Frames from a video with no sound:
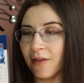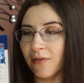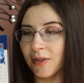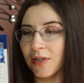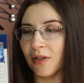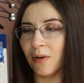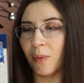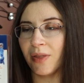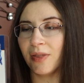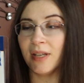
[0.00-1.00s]
filter
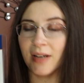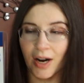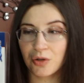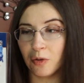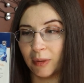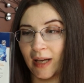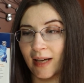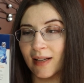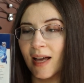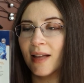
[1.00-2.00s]
with the natural
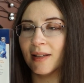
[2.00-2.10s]
plant,